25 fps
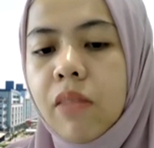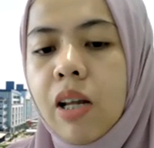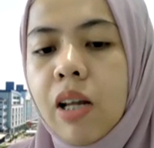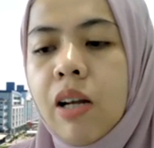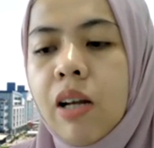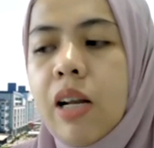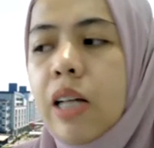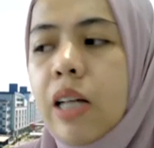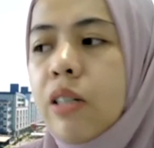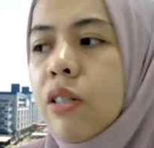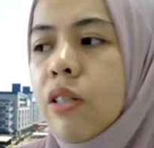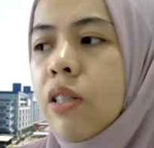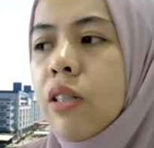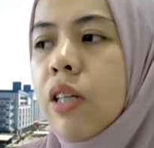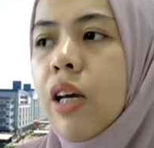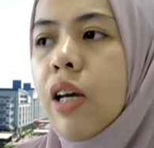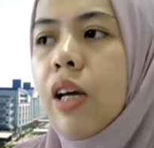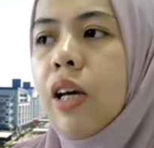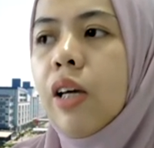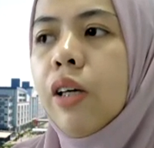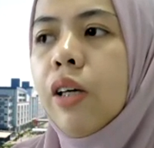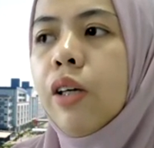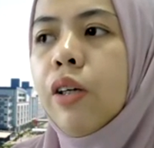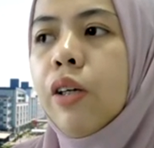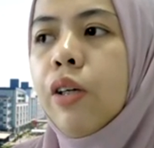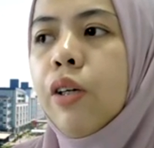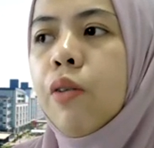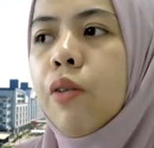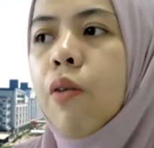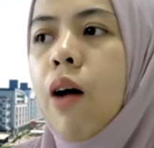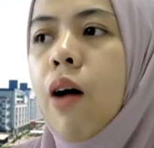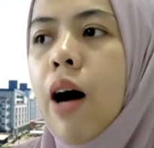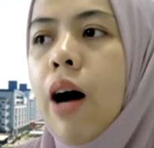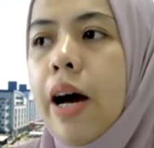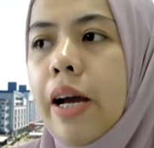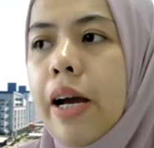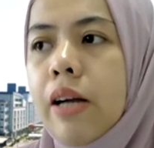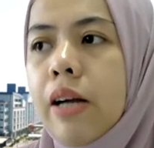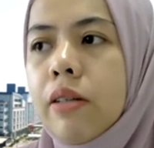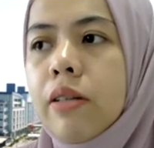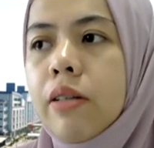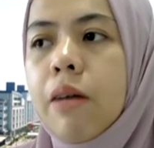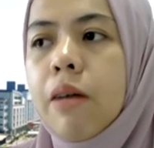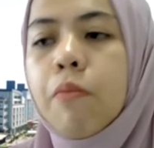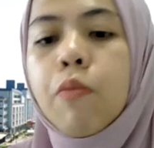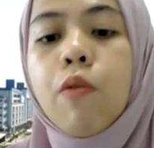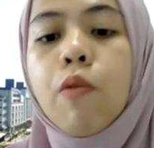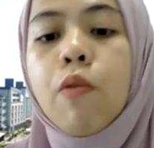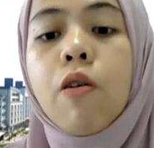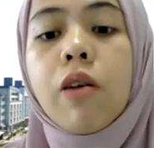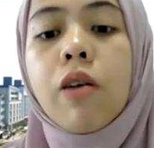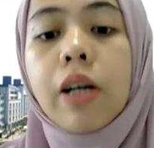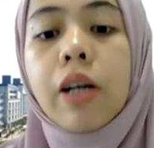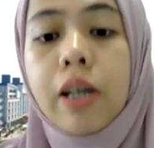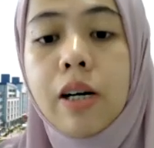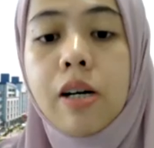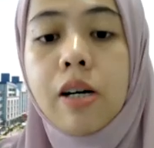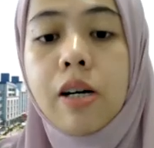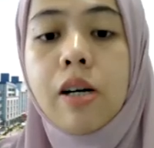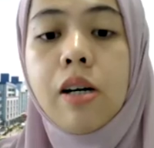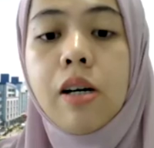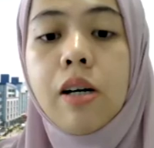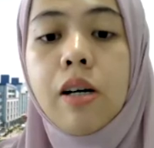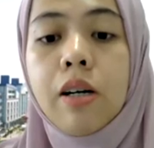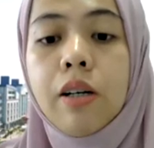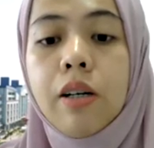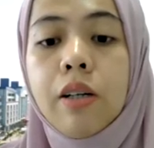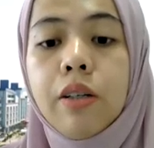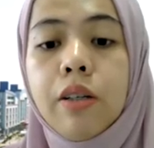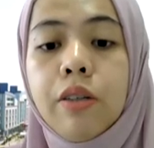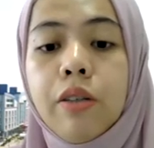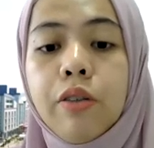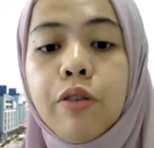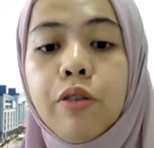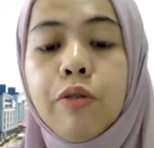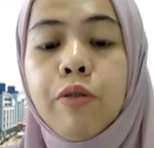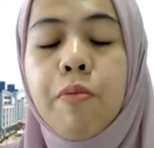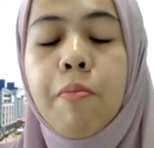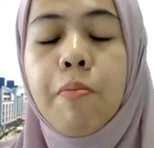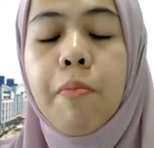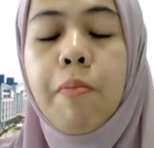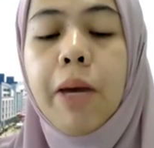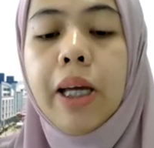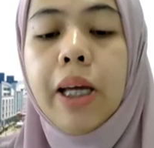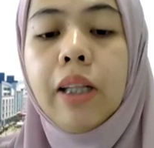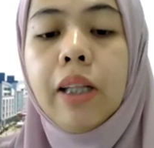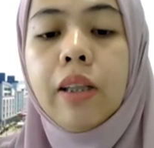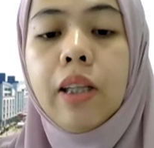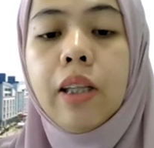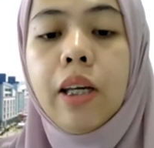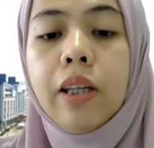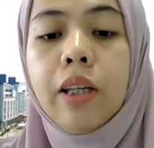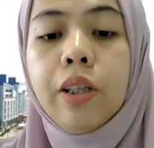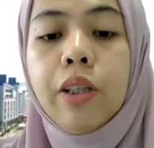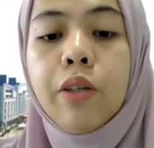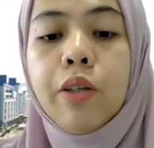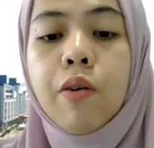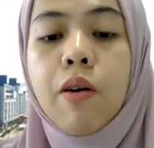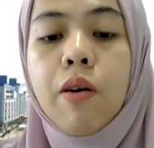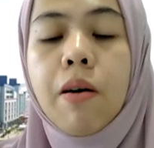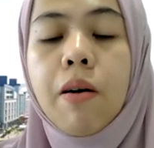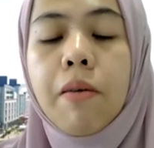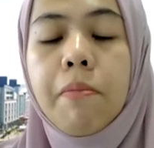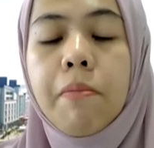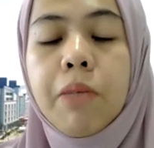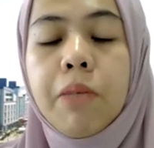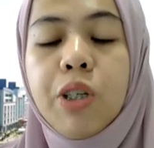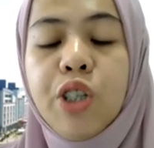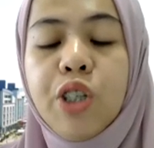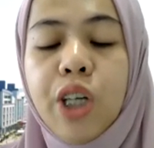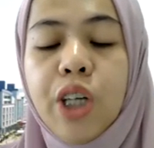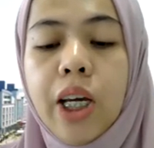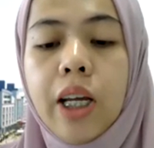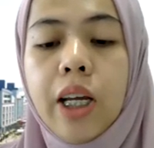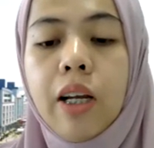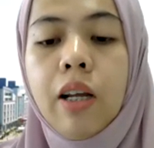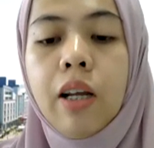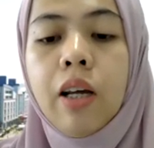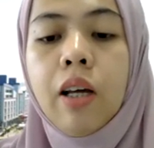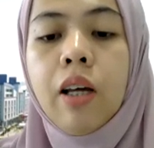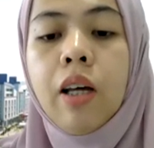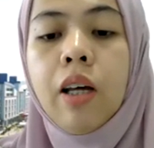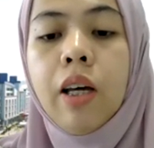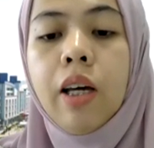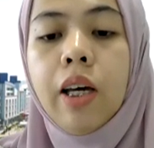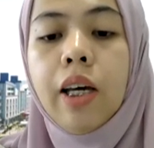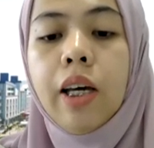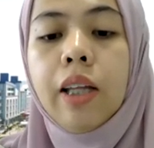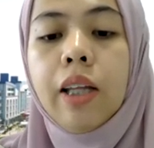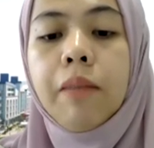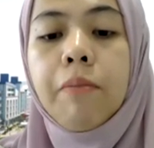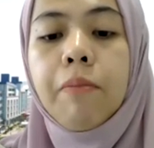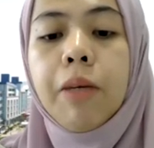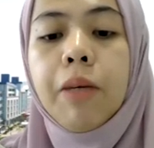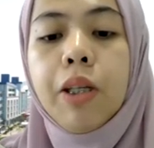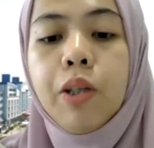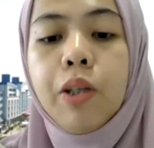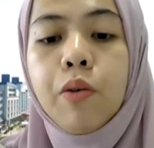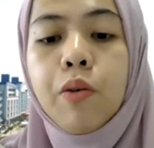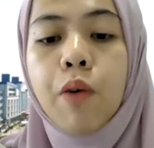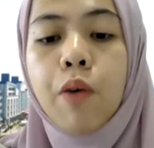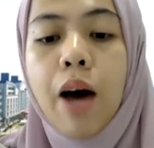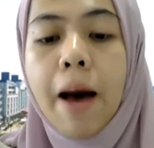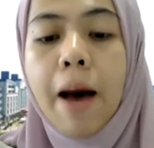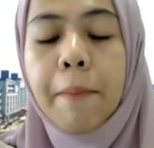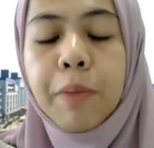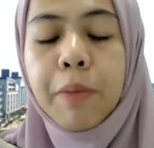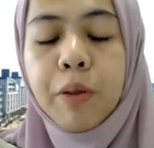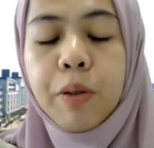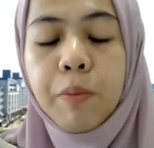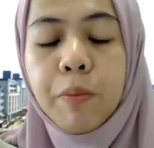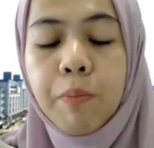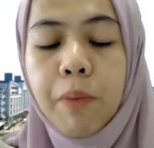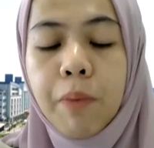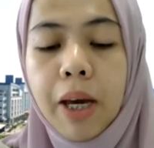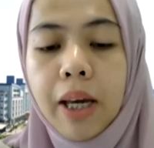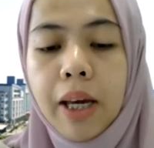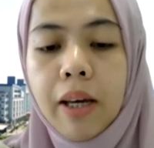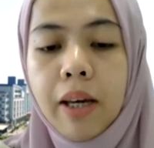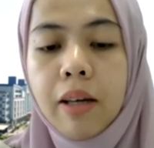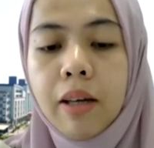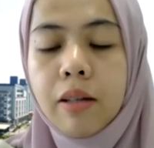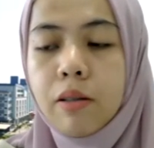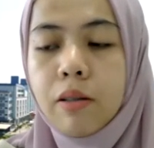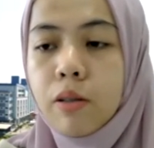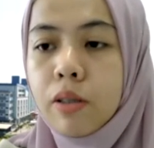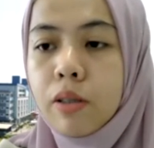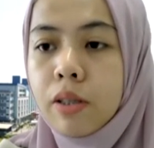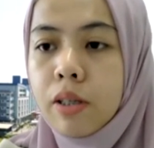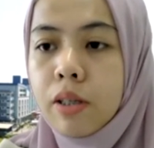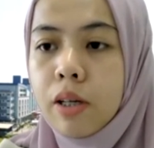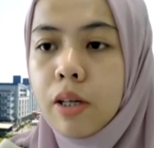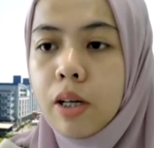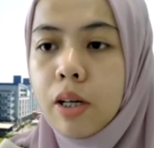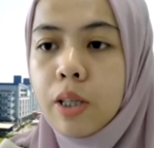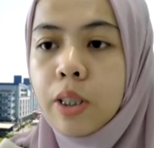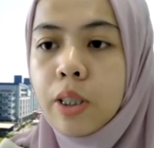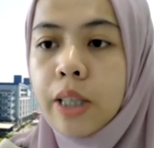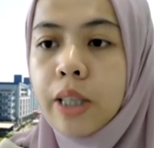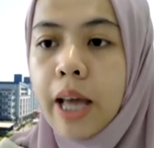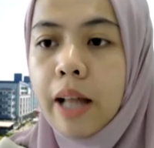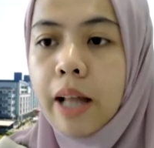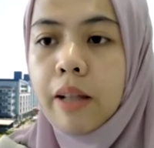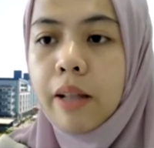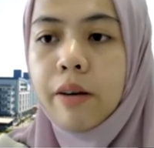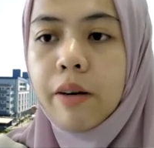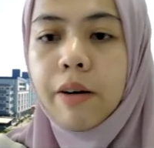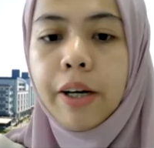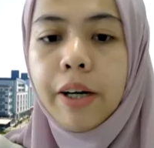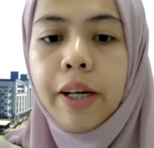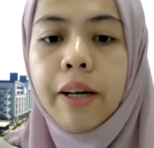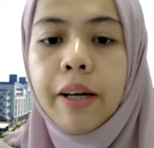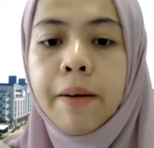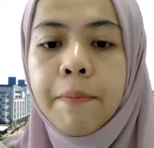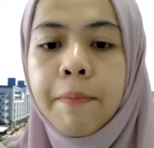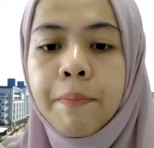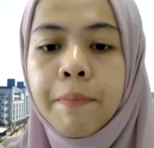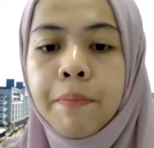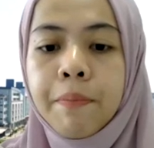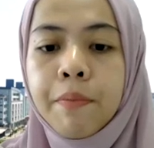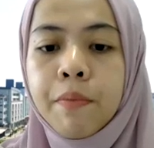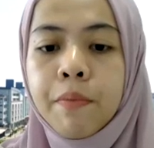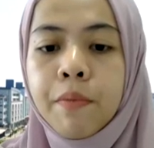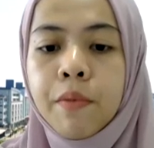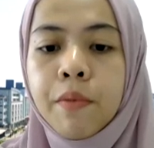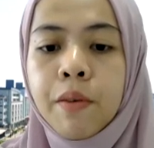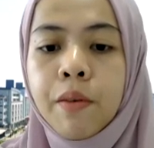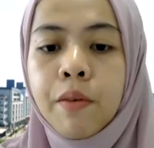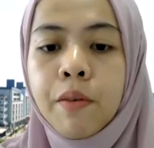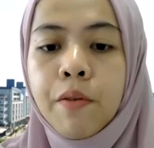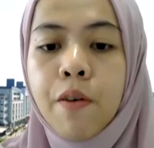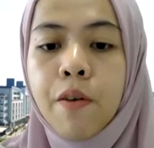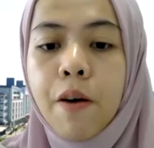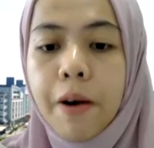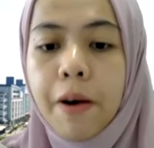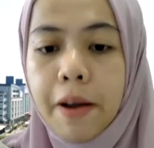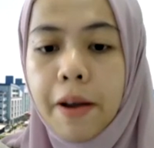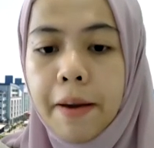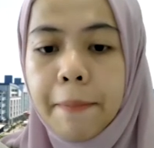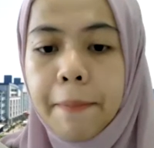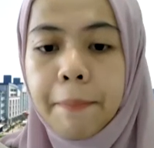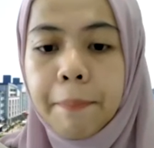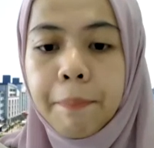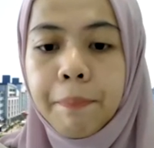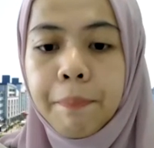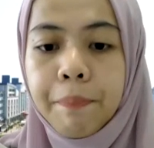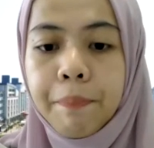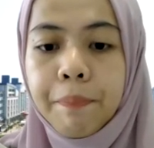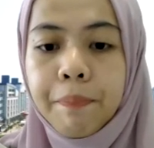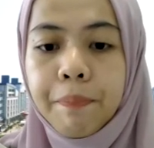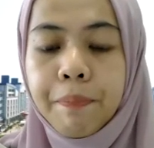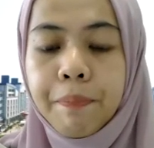Let's say you hire some worker to maintain your machine. It means you have to pay a salary for him.